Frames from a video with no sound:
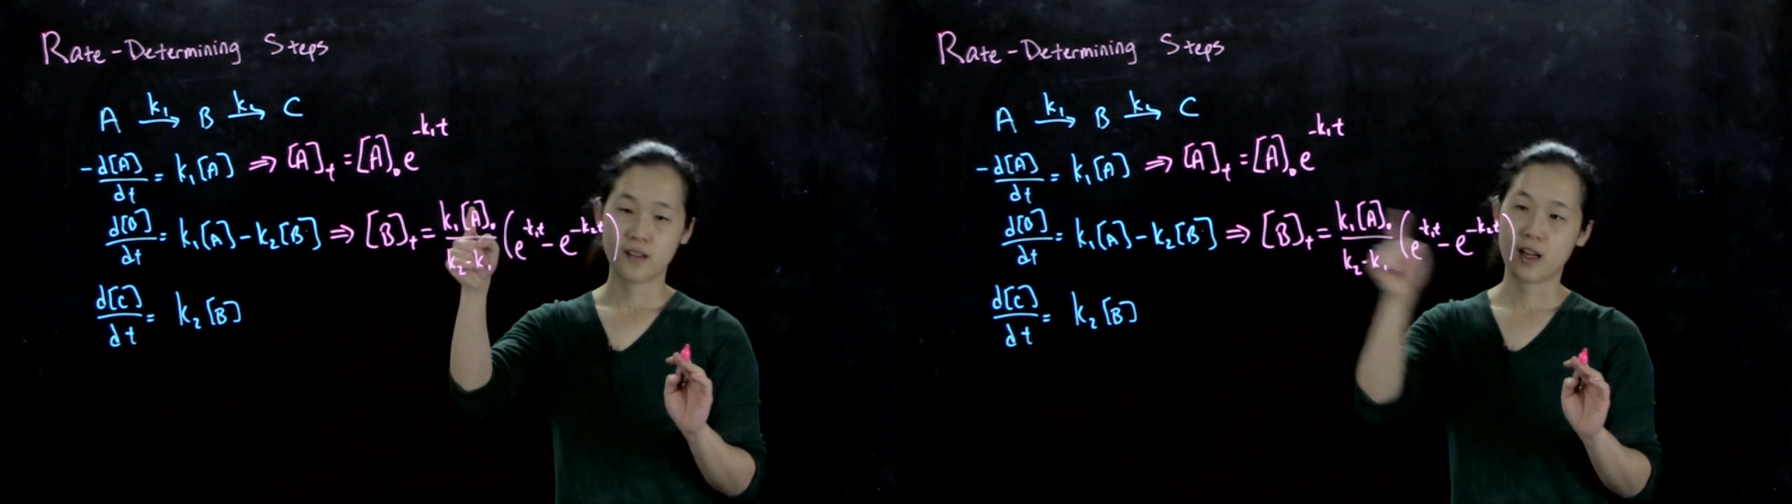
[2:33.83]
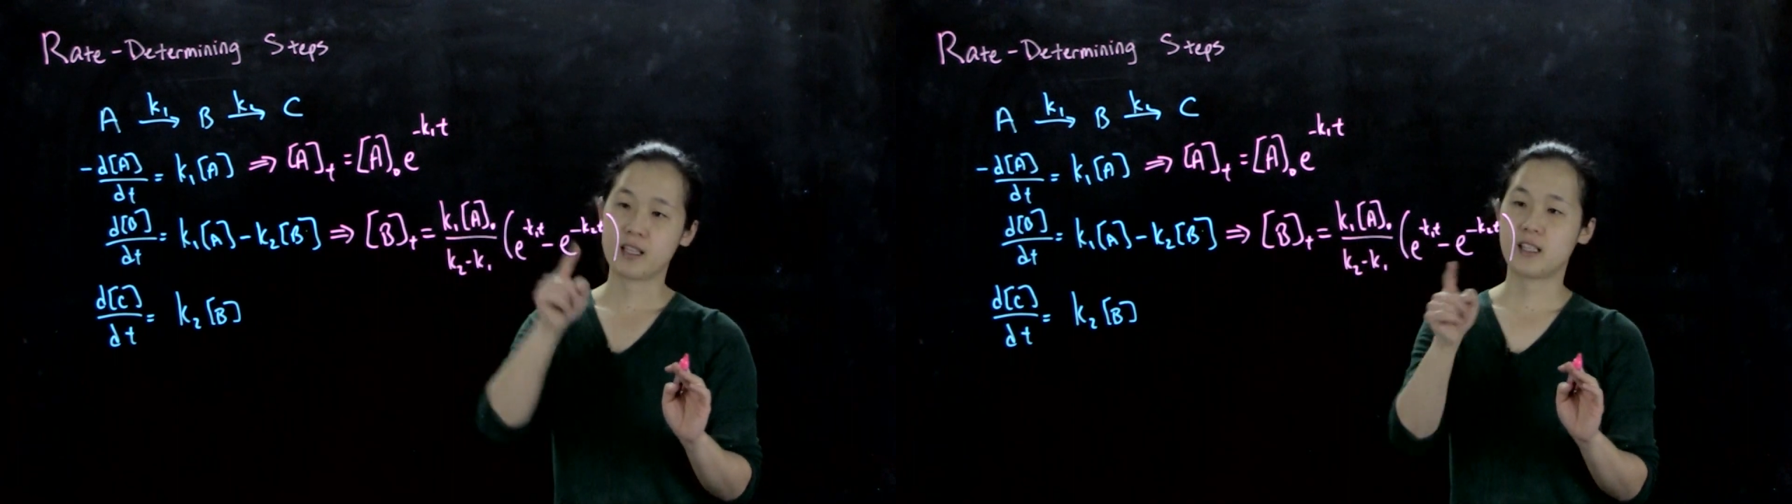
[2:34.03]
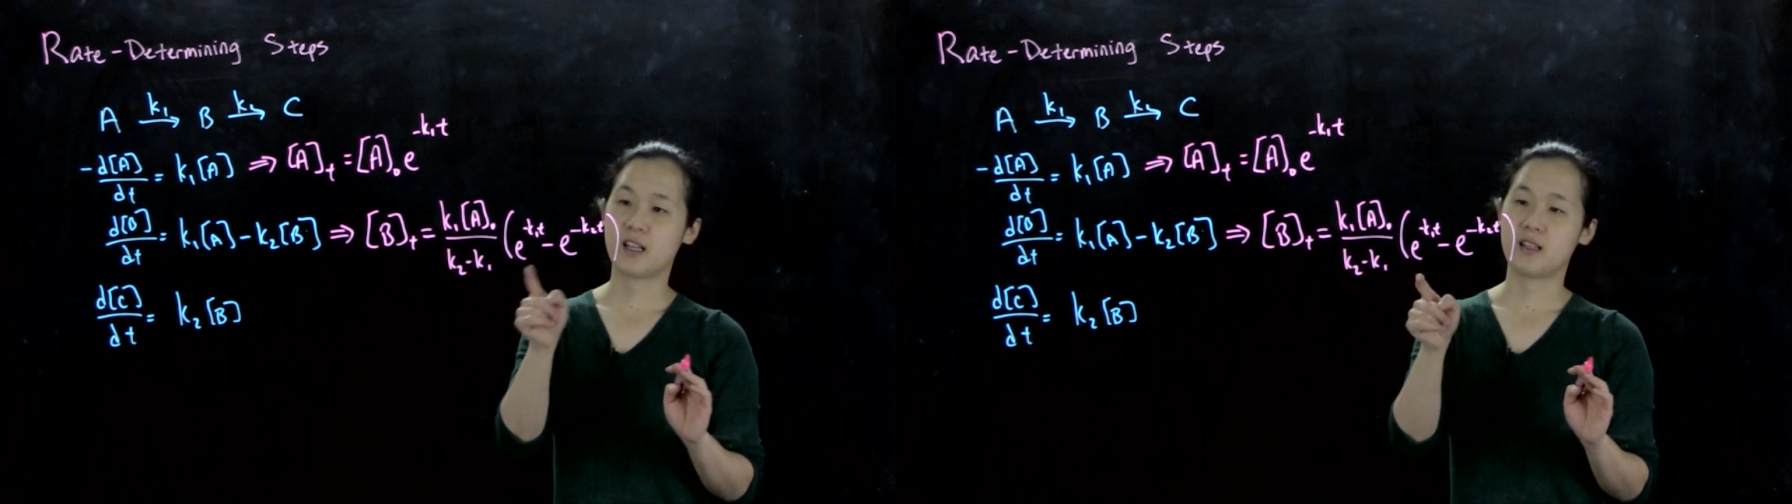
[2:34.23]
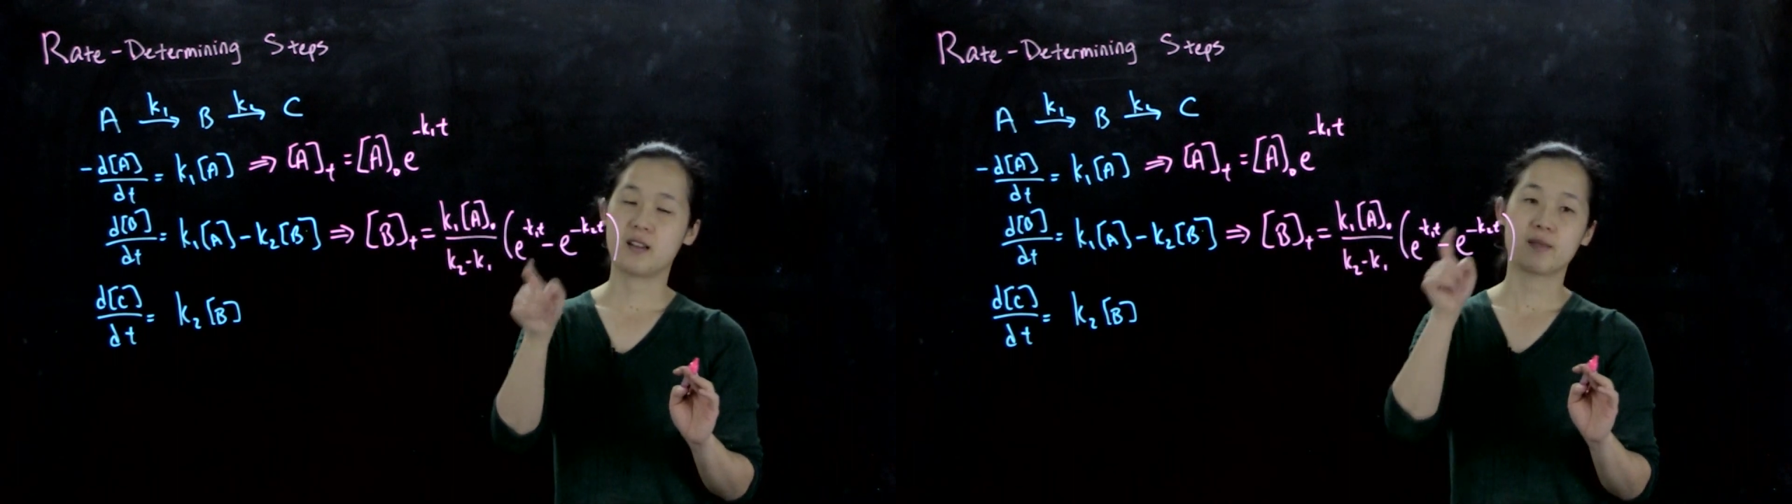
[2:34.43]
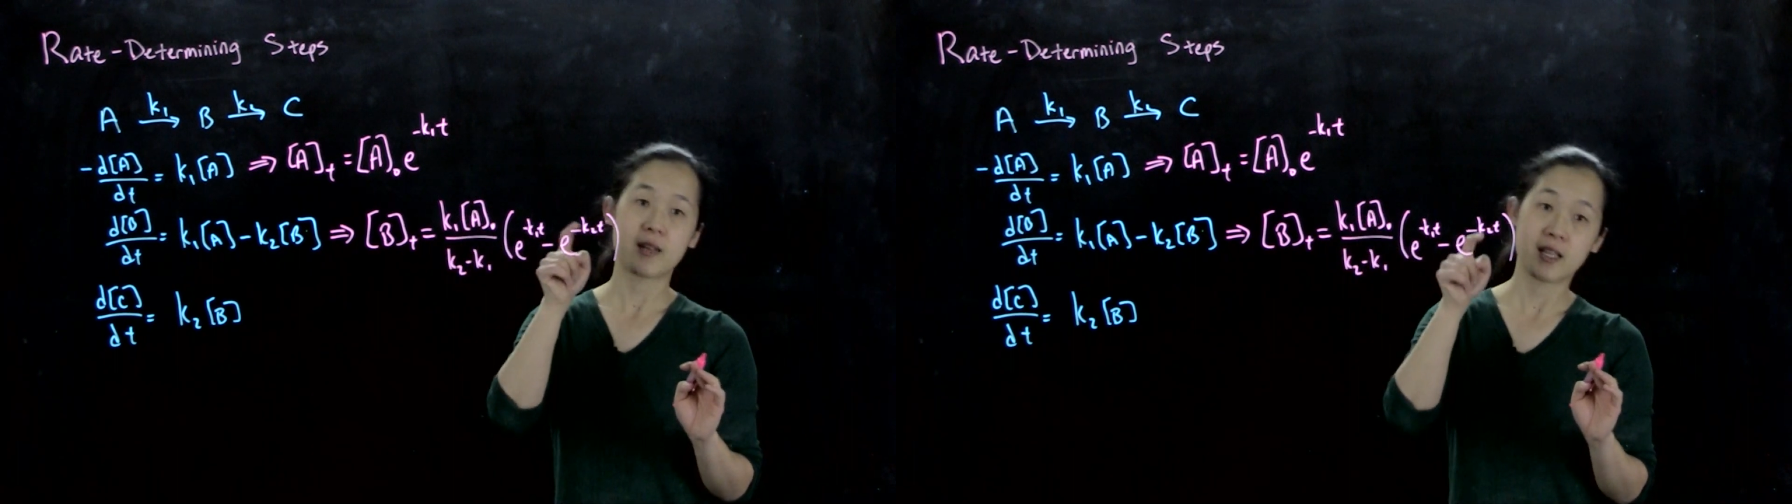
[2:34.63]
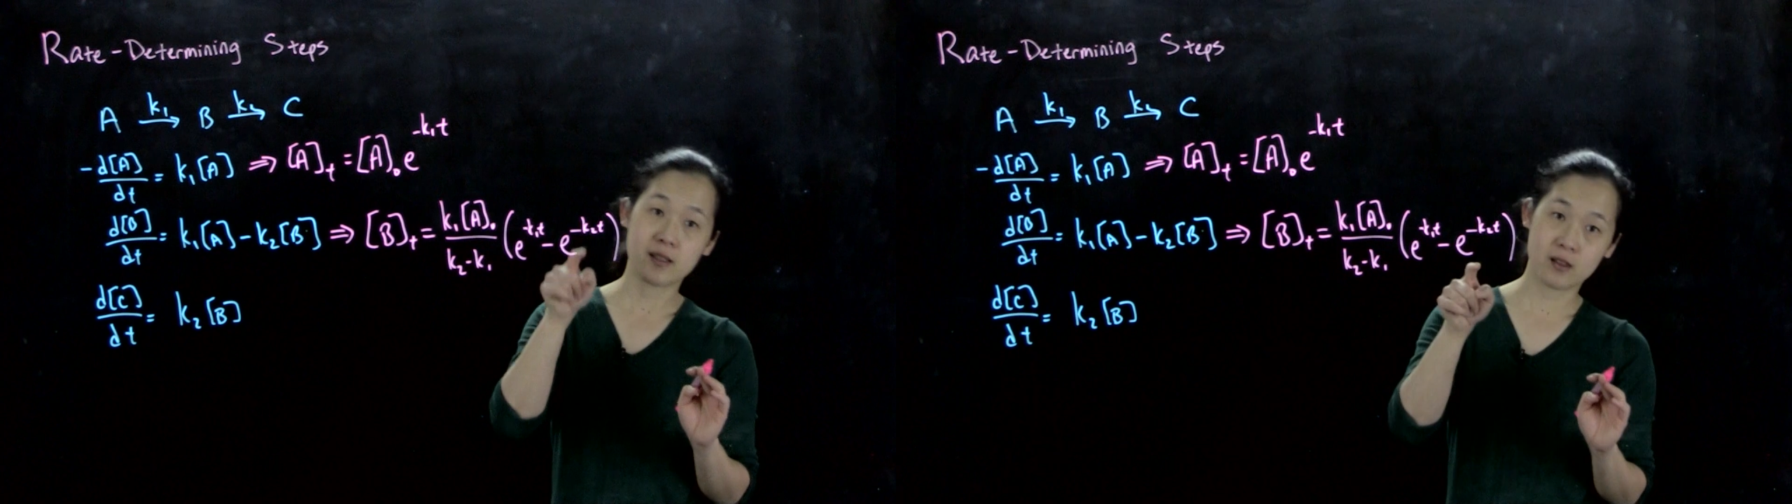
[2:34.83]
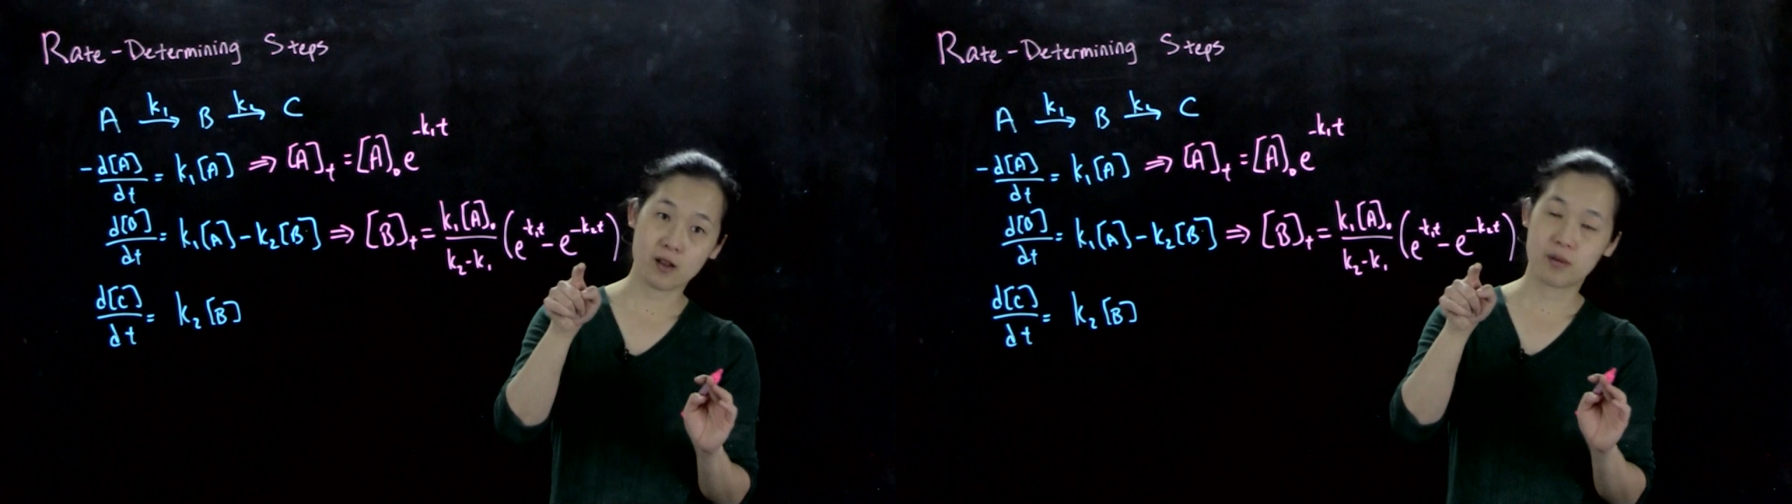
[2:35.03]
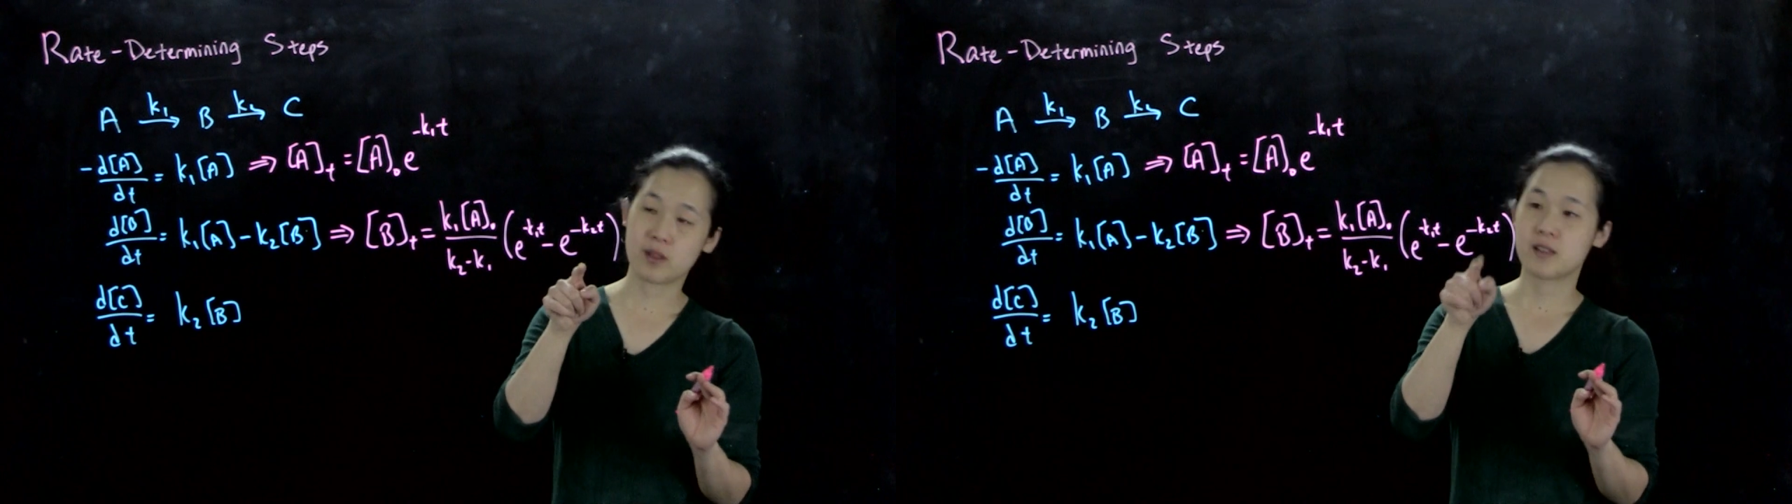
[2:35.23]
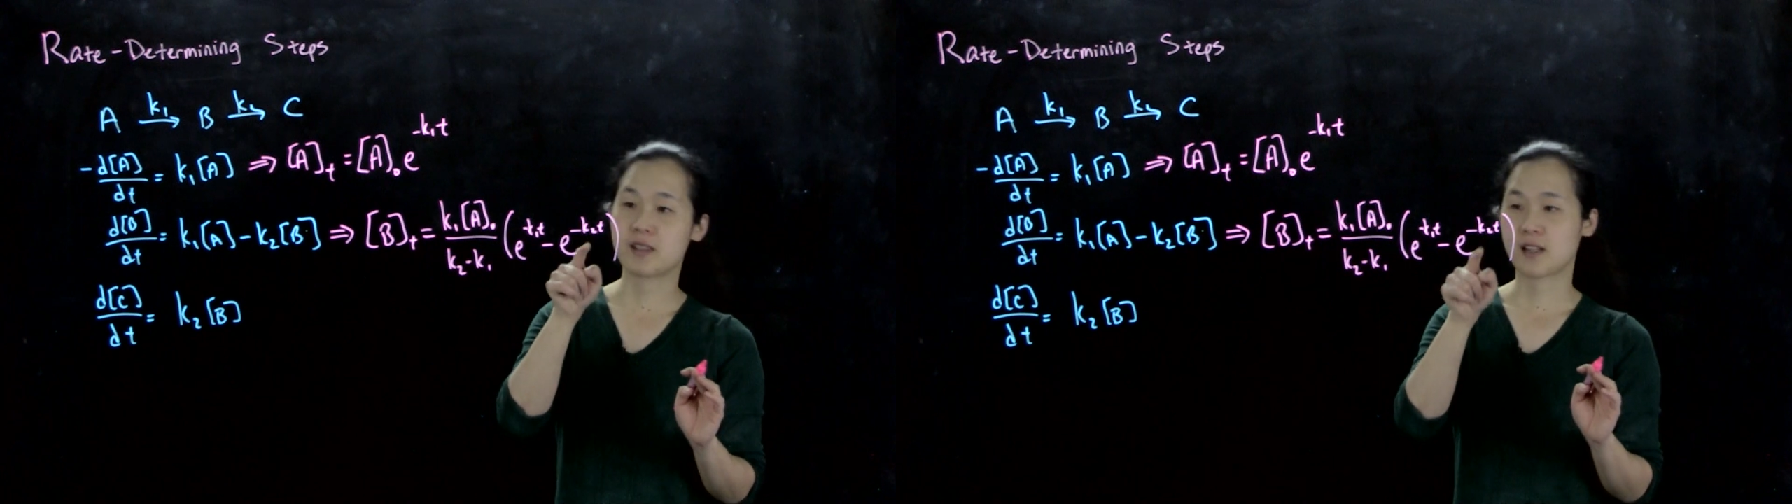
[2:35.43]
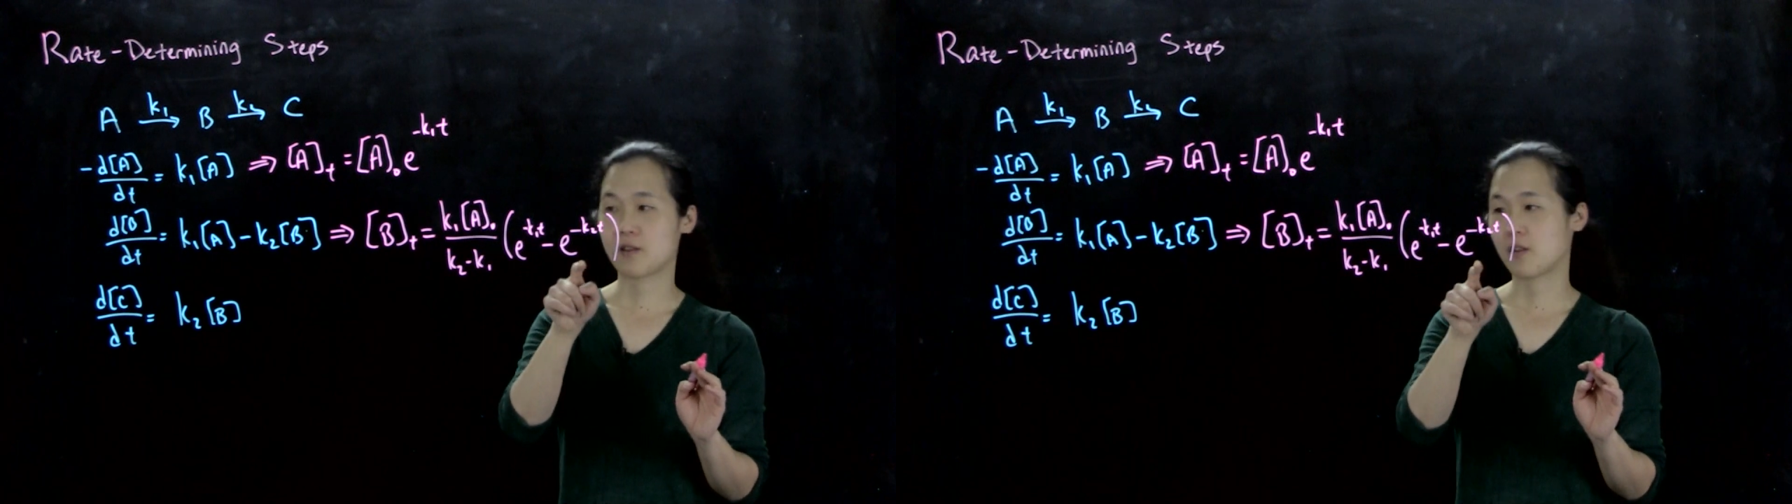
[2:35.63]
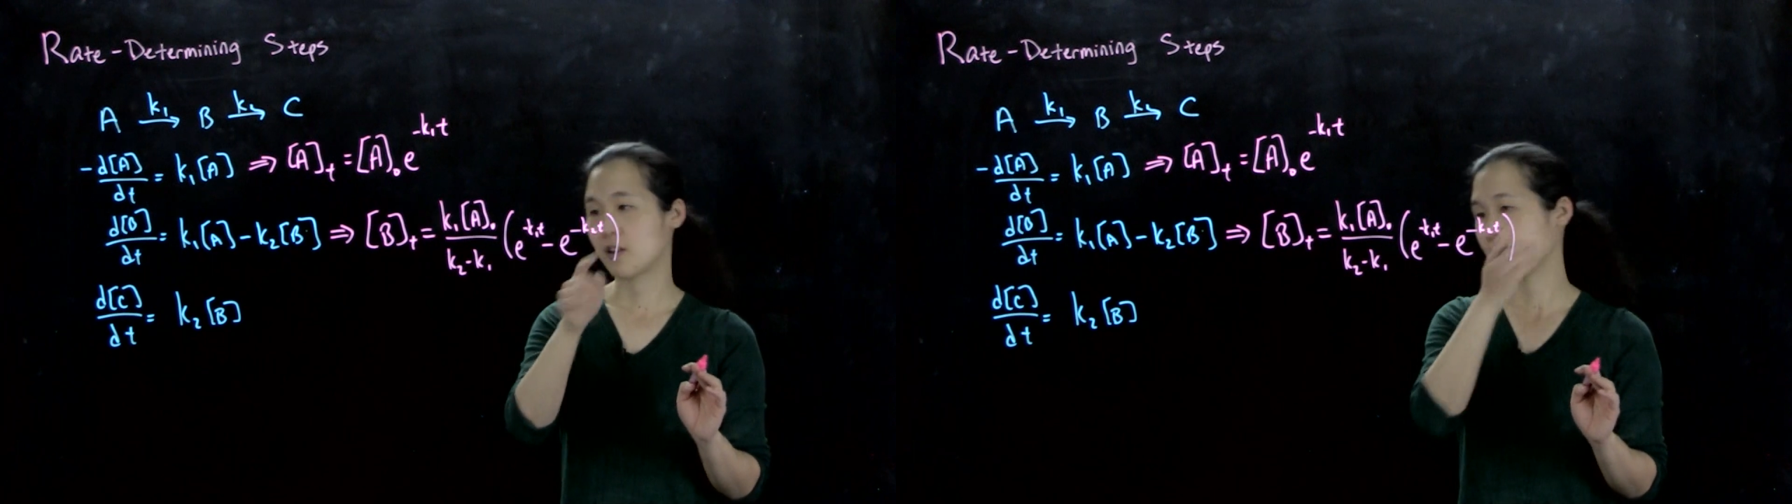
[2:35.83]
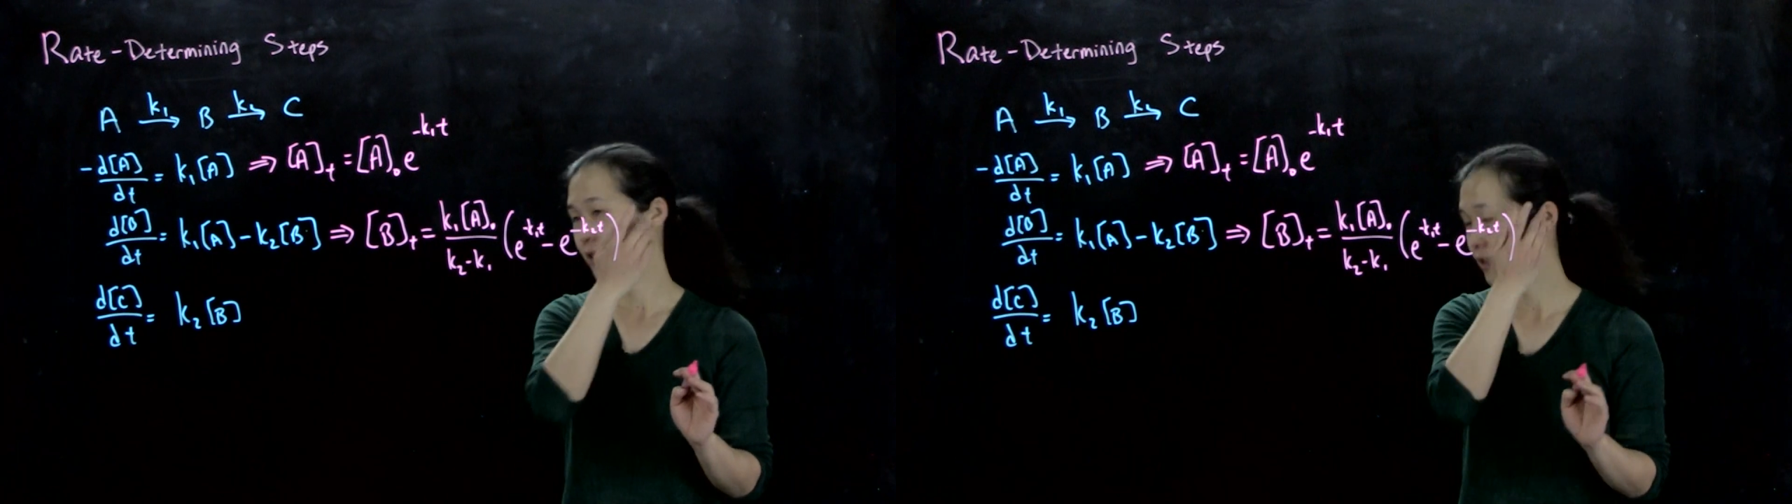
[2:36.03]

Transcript: and then it's being consumed second order.